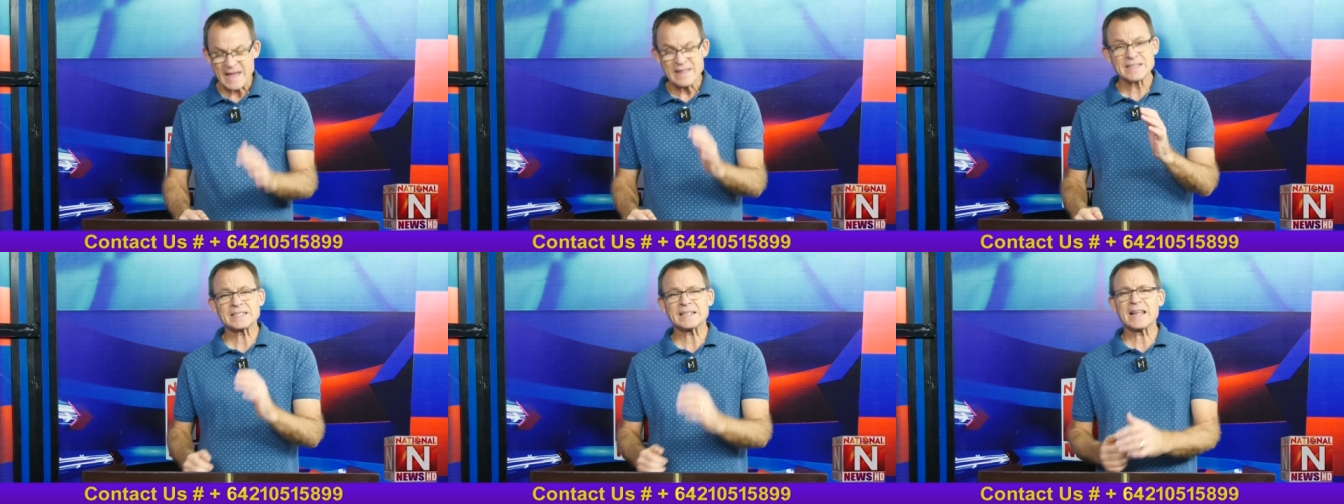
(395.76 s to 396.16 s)

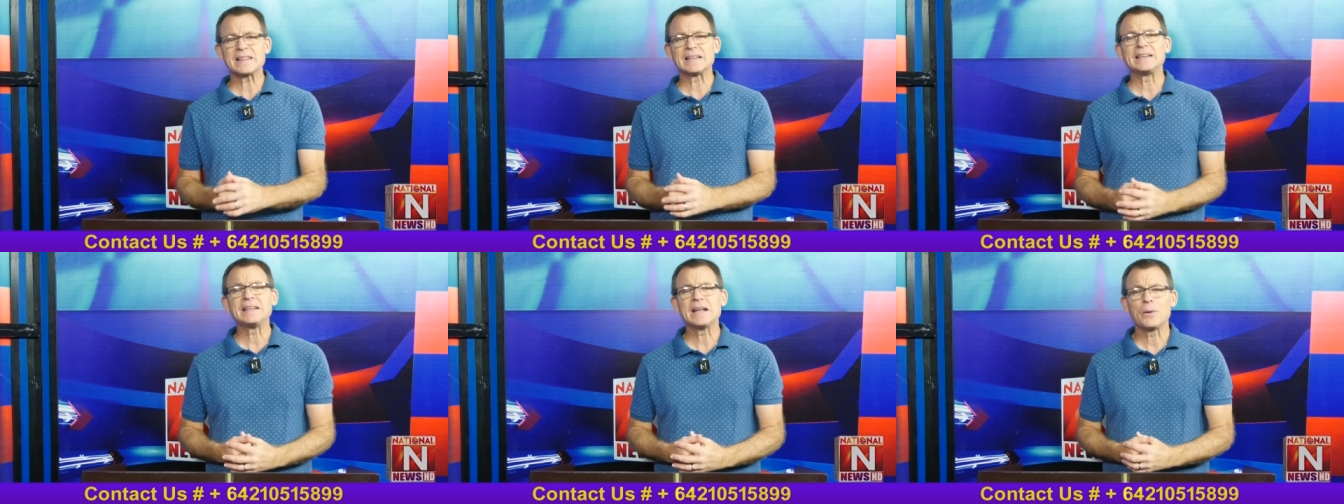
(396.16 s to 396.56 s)
Here's
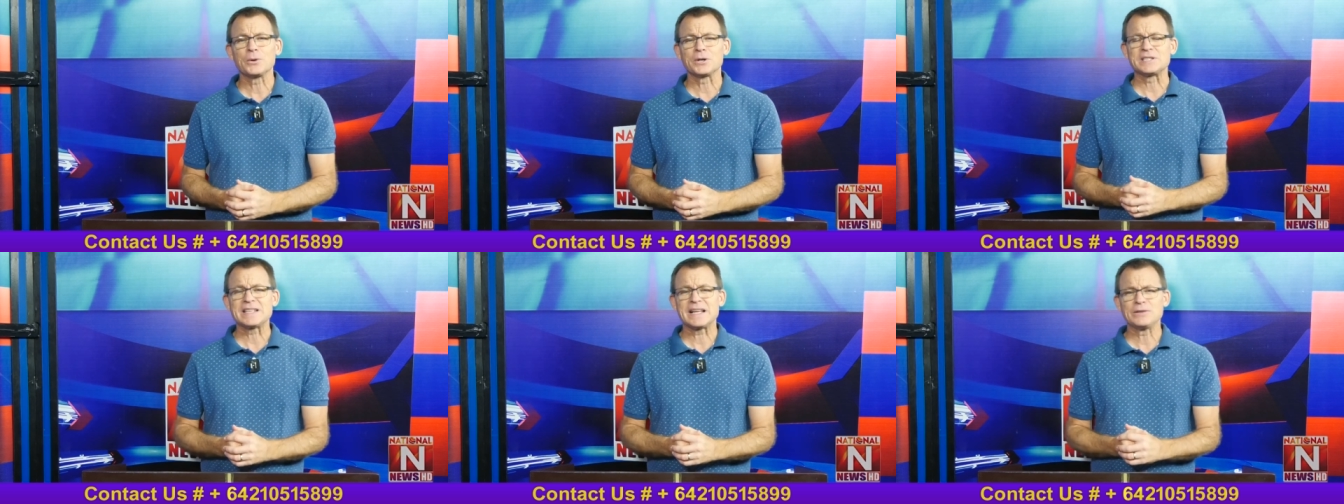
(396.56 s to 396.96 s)
another leader I
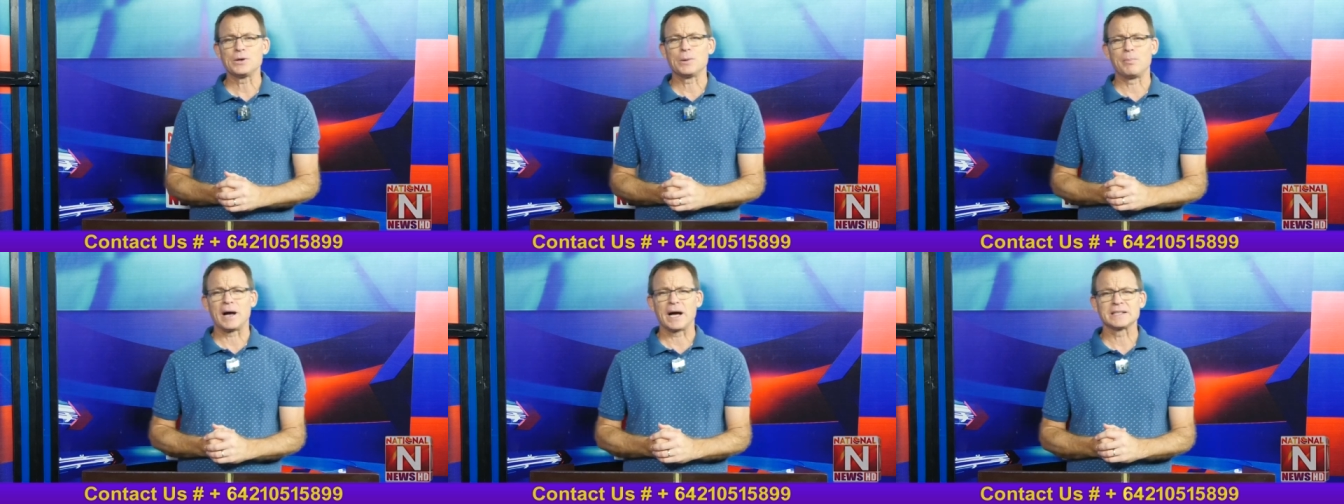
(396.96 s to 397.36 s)
want to tell you
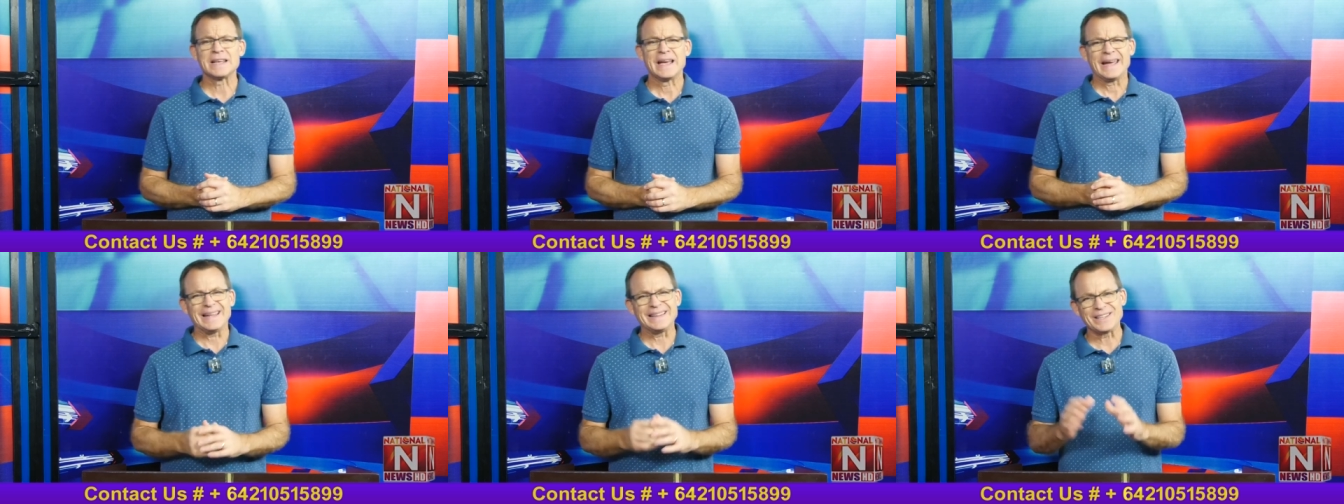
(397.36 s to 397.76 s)
about.
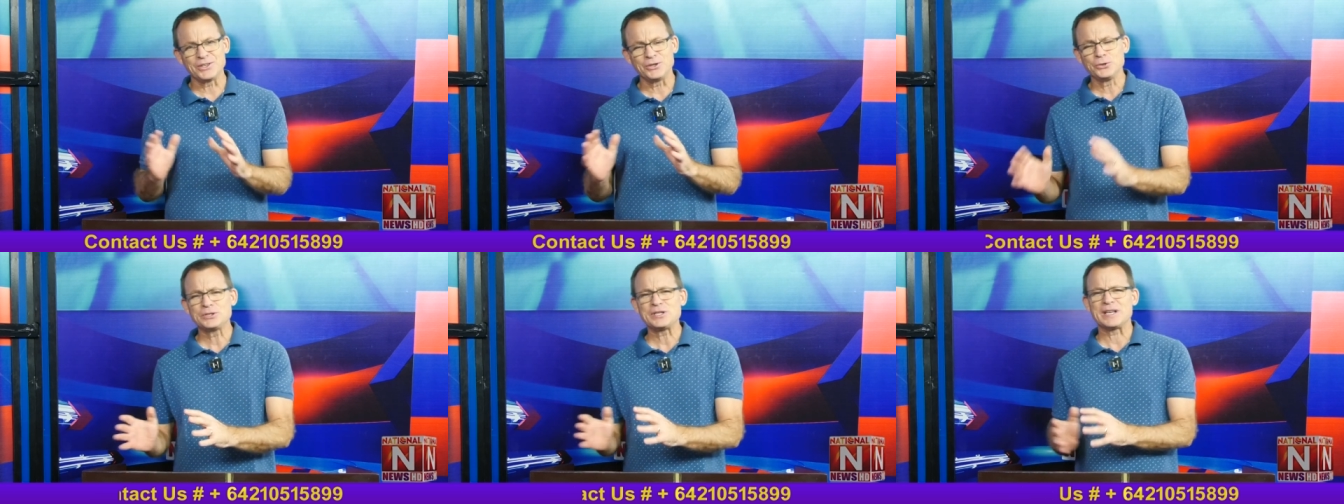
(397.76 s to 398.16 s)
In the
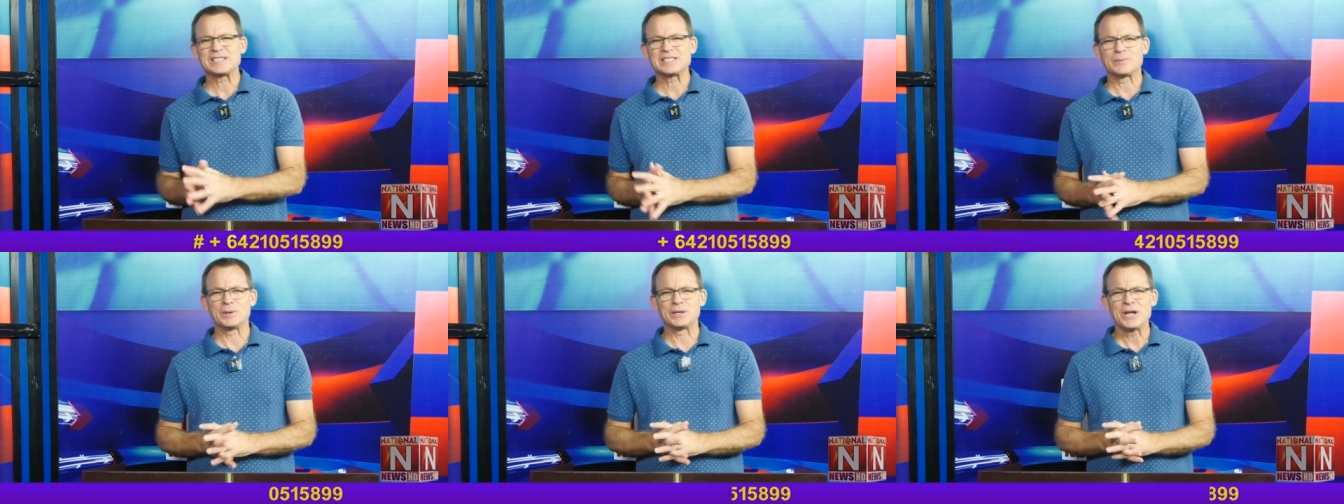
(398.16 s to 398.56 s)
New
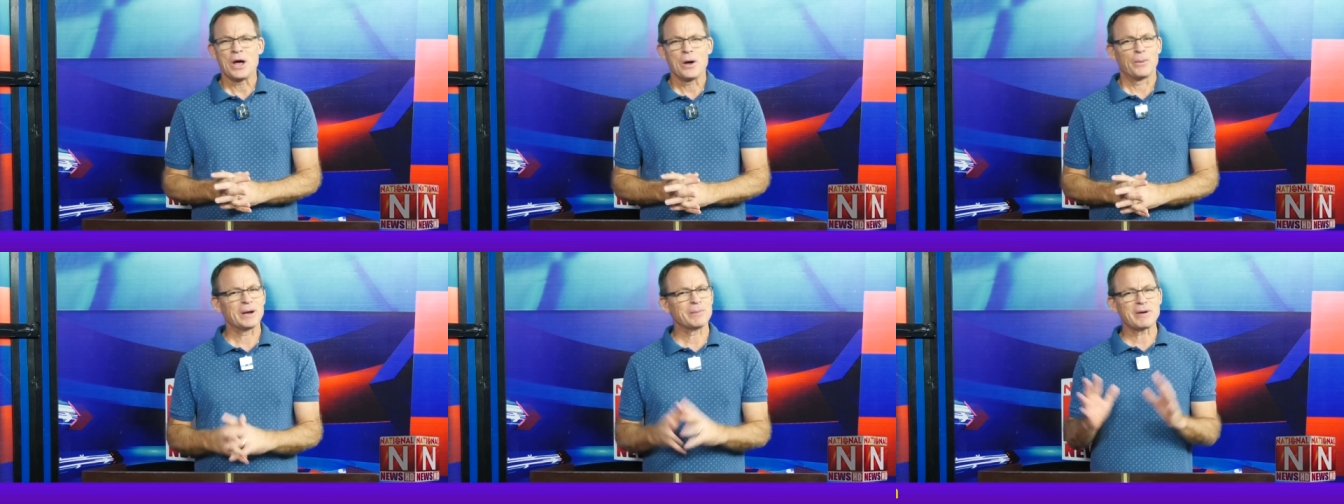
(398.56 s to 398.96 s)
Testament,
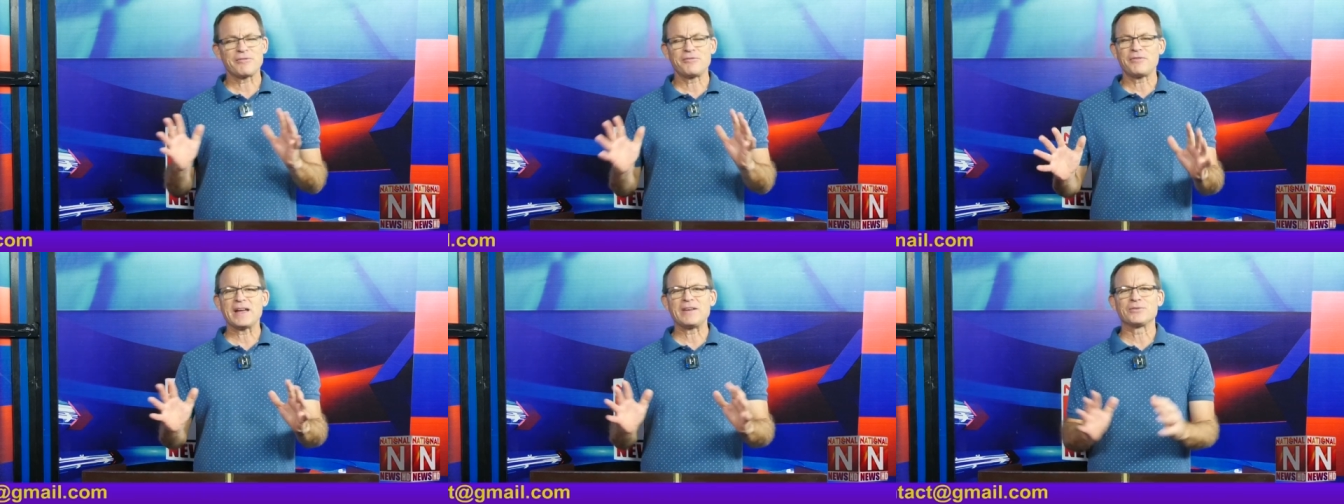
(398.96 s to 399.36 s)
one of my
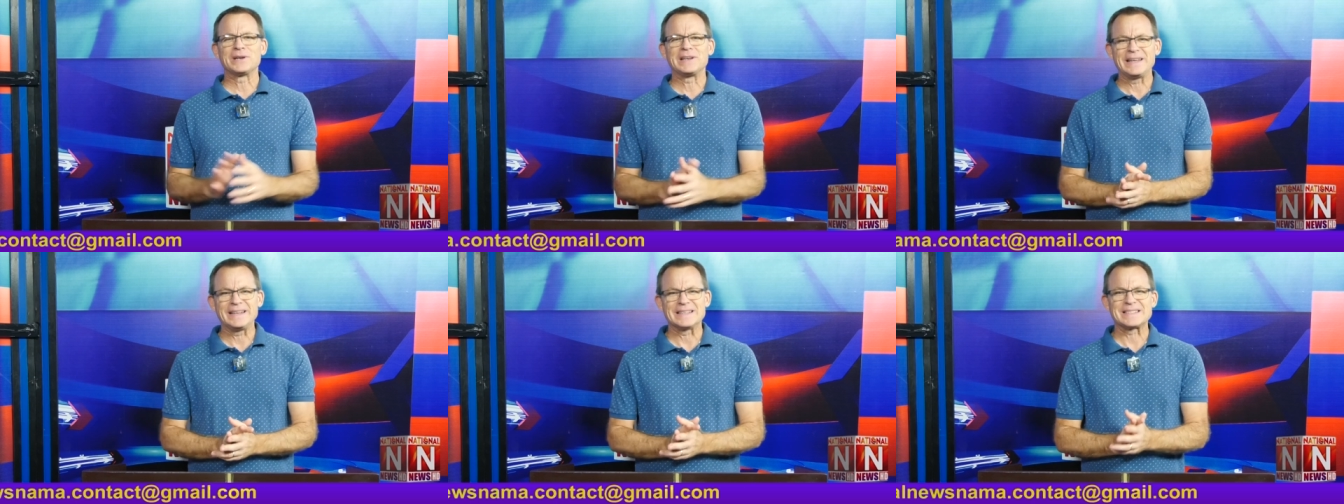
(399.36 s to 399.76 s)

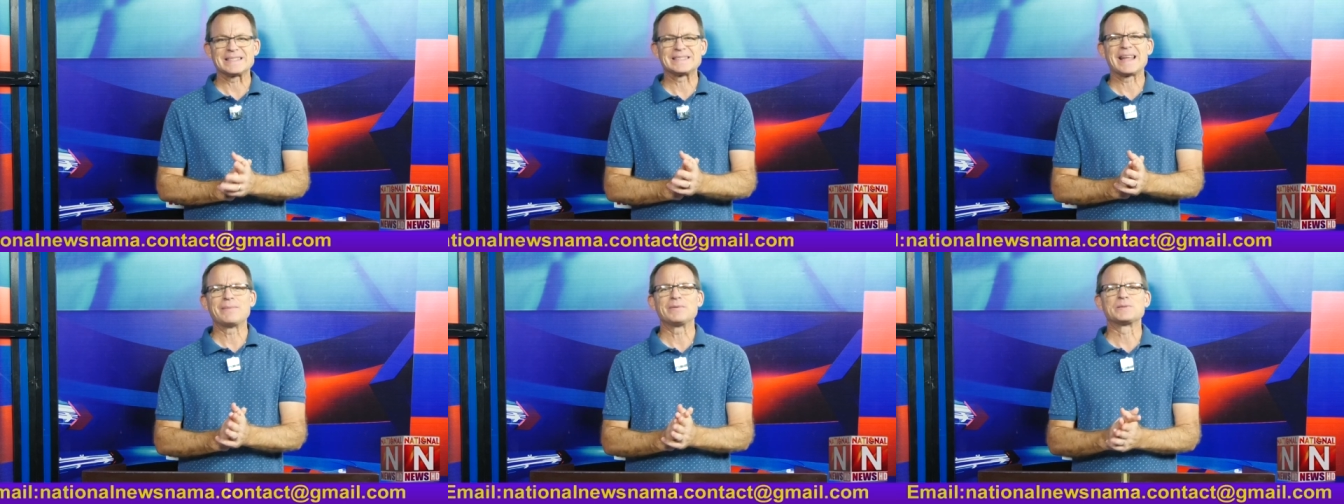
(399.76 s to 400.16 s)
favorite leaders,
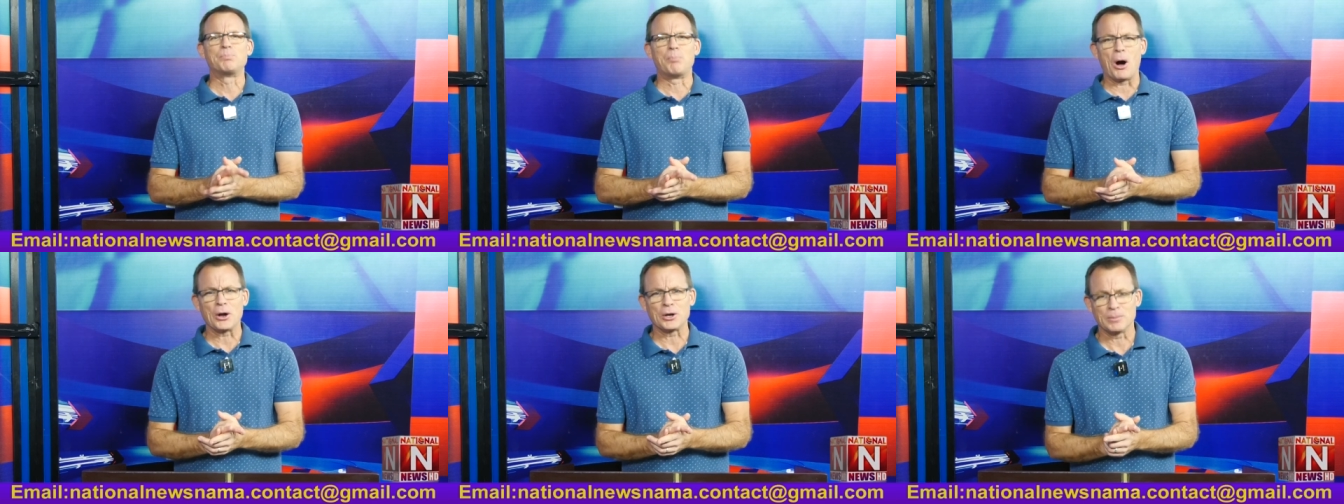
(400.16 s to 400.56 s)
his name is
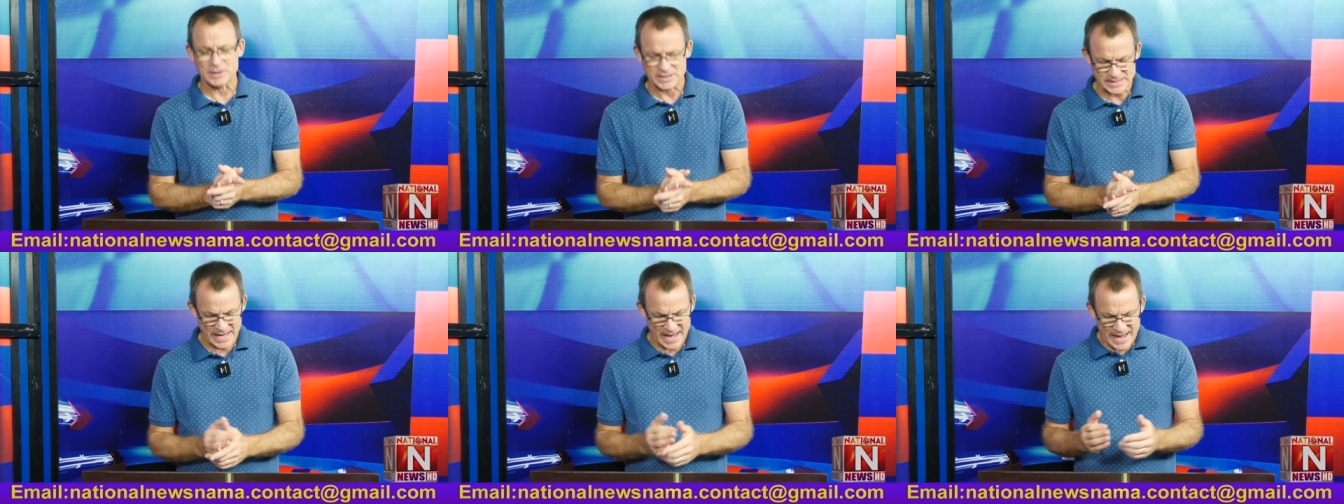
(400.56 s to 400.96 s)

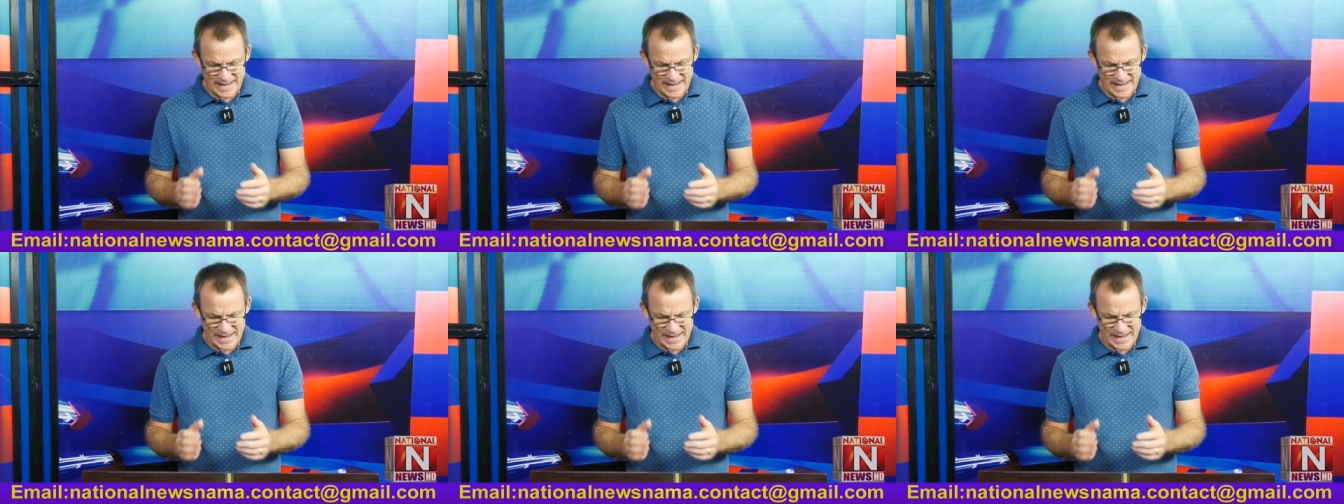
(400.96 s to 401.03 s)
Barnabas.